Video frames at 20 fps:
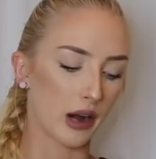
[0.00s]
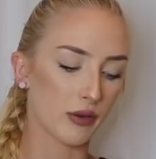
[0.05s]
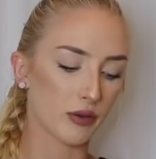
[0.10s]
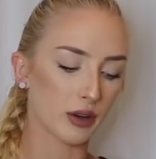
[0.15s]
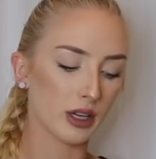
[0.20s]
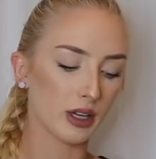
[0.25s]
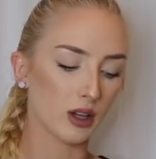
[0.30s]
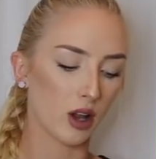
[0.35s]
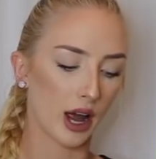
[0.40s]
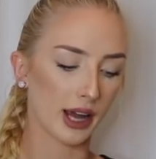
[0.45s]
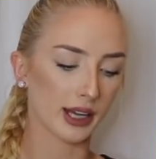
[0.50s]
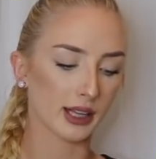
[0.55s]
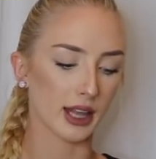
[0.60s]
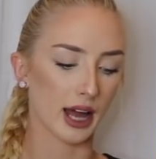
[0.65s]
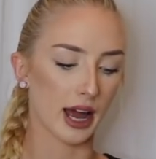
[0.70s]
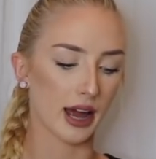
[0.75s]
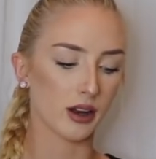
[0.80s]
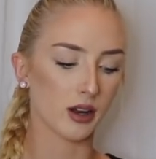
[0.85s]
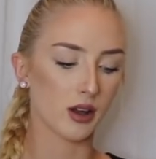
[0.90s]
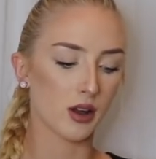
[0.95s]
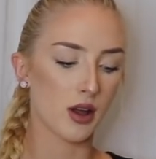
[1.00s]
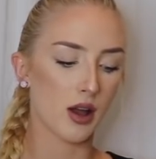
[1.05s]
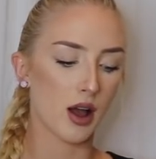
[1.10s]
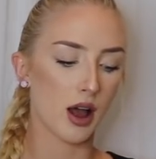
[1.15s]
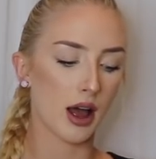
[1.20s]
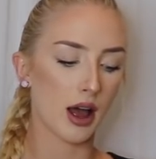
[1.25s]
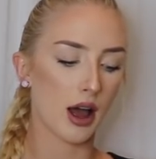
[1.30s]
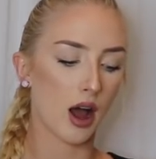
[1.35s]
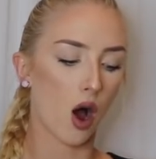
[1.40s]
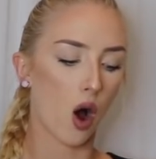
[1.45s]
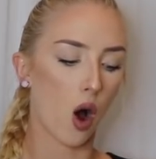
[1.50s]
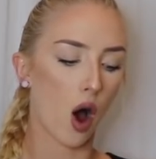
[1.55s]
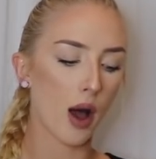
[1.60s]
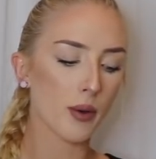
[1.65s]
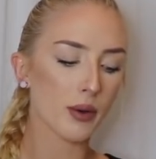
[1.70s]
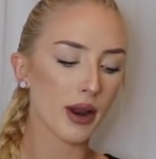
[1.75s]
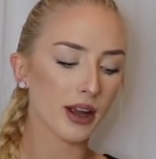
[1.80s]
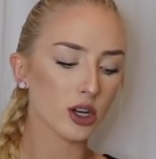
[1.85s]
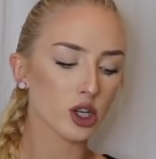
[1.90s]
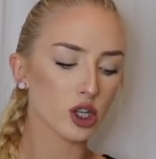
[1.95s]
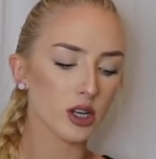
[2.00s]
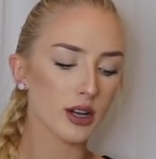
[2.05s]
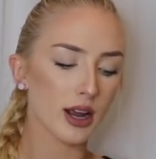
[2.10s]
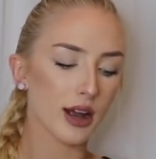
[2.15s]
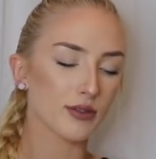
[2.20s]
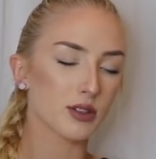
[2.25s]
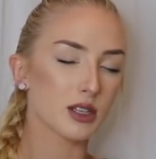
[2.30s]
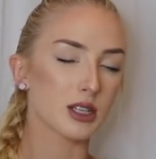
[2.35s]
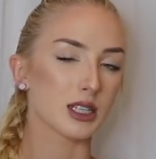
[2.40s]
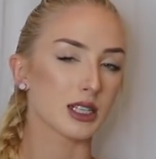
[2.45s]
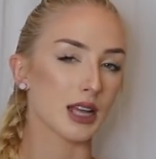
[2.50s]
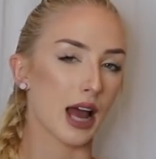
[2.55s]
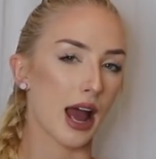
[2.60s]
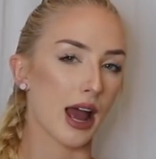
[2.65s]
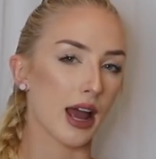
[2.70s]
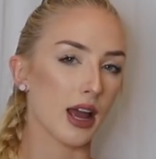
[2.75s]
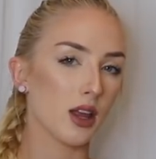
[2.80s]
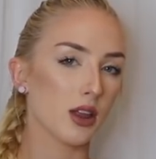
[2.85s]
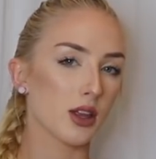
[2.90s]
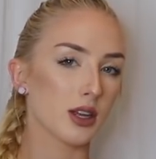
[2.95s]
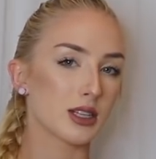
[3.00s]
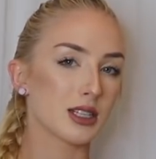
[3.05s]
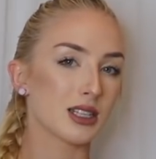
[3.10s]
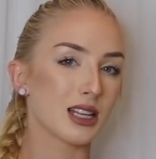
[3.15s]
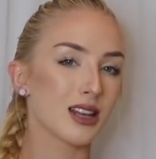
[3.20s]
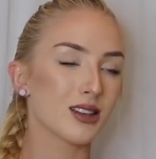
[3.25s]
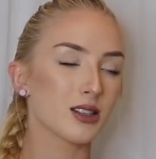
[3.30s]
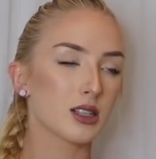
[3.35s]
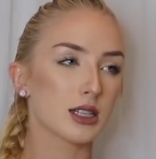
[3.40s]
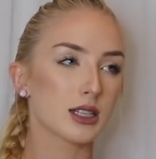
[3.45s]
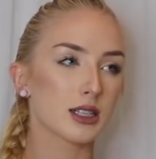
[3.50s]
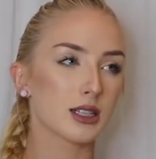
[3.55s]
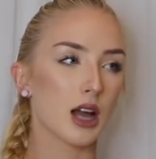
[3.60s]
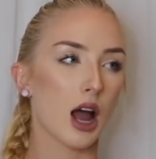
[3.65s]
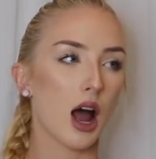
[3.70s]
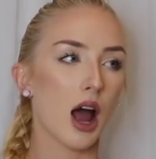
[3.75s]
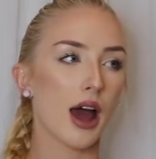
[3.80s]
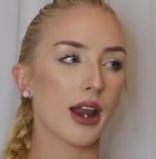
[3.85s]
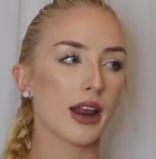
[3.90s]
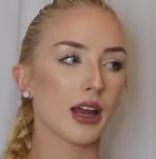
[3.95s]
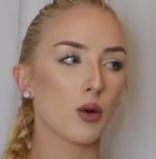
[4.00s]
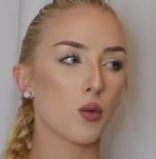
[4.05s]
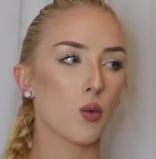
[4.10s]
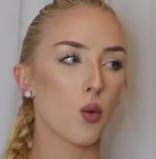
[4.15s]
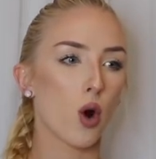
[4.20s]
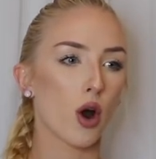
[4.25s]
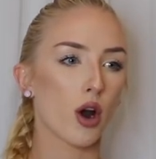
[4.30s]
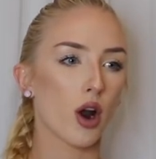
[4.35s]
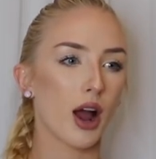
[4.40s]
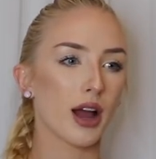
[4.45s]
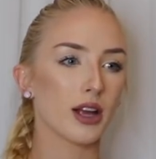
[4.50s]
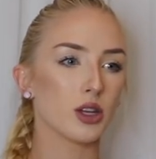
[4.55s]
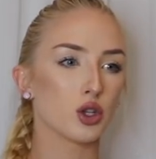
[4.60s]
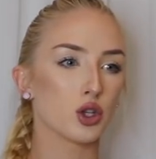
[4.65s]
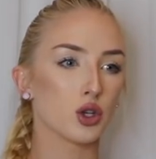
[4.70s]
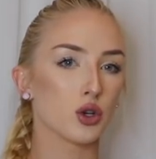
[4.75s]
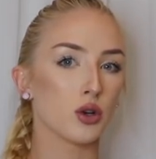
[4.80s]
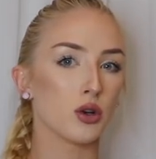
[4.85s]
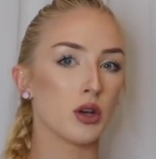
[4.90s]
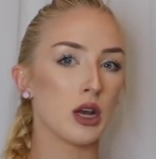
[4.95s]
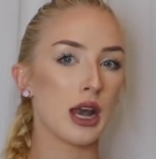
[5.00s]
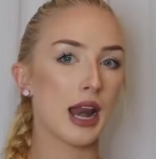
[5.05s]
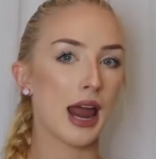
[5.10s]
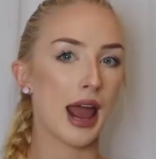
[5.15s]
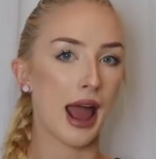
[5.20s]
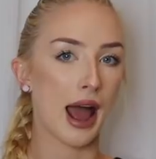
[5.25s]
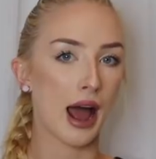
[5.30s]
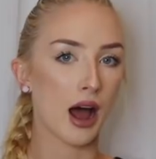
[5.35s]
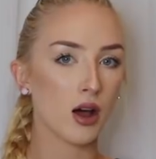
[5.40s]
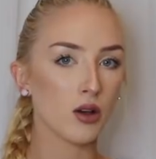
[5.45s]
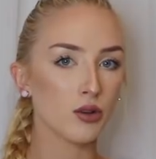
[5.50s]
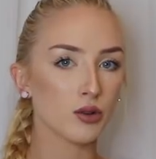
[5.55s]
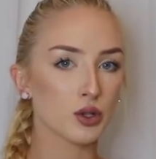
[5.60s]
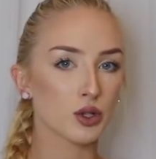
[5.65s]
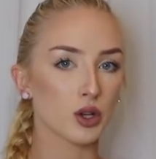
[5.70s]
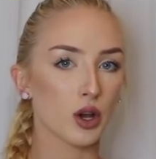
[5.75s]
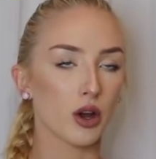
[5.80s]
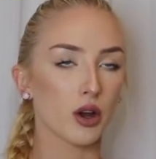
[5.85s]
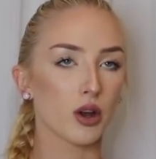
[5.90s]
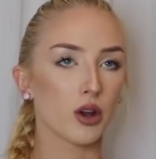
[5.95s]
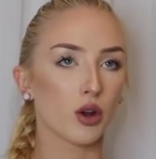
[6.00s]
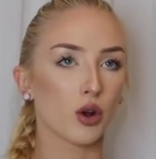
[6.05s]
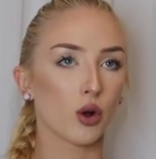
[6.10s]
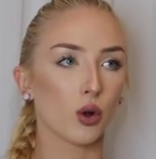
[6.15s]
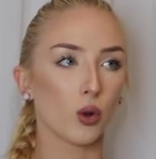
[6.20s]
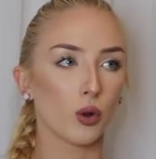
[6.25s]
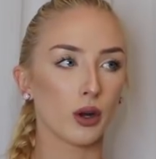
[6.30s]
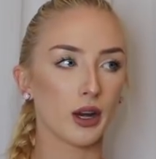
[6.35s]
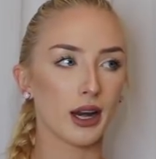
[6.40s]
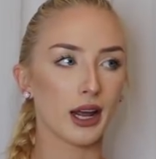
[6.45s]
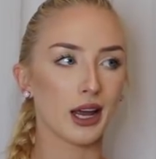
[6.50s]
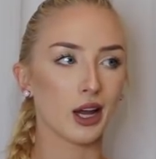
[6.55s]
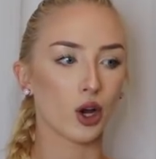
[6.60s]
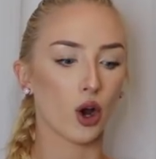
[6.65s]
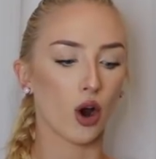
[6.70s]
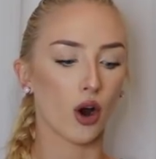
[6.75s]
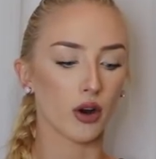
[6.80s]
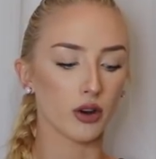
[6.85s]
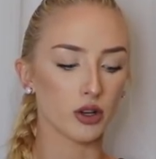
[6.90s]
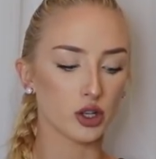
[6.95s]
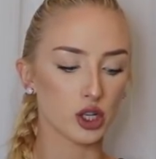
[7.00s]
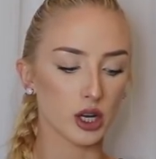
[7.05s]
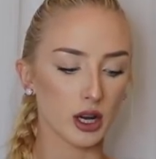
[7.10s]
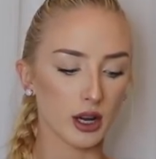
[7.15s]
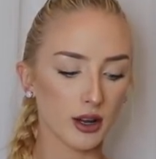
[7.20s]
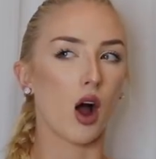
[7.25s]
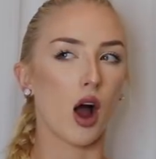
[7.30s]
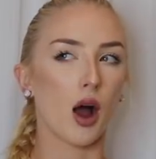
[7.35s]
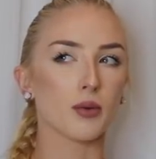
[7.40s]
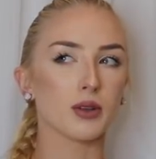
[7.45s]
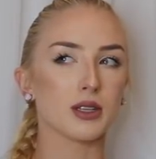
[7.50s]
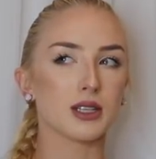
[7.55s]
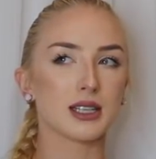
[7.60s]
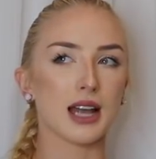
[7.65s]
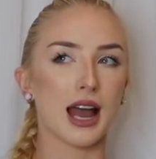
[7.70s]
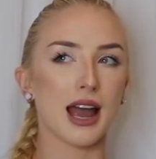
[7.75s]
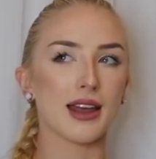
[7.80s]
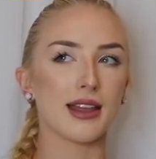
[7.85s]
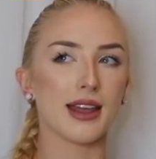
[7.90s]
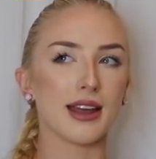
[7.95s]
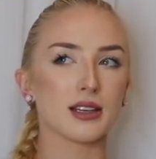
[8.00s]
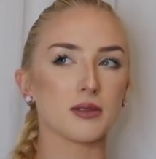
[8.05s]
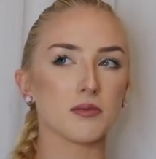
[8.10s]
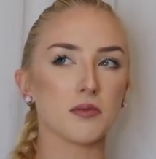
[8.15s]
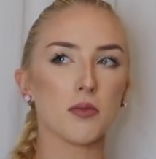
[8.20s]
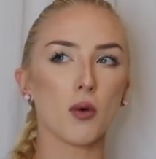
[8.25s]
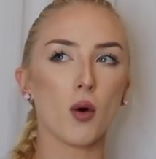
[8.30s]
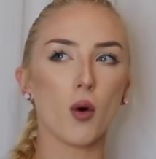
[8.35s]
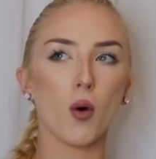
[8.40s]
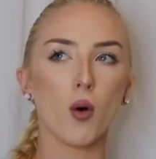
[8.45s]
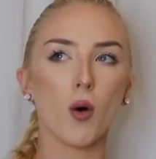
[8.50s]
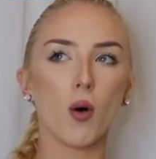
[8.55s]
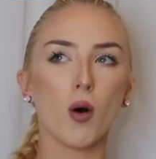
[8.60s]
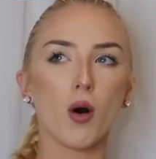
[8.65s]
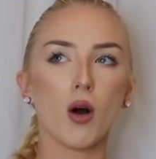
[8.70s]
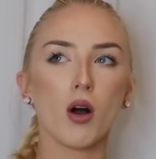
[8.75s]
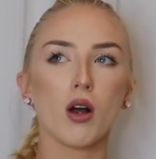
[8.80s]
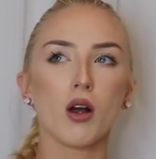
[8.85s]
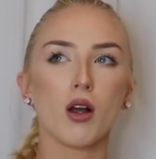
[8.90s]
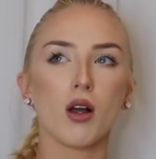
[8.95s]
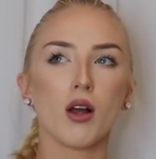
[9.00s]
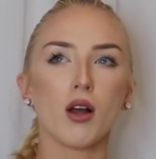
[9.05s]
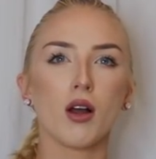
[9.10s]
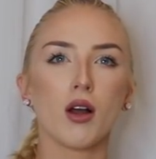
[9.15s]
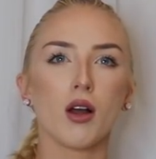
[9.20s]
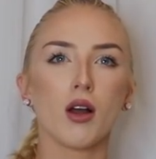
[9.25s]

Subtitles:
I really like that. I would actually have to say that since starting what I do now, so Claudian coaching, I would say there's more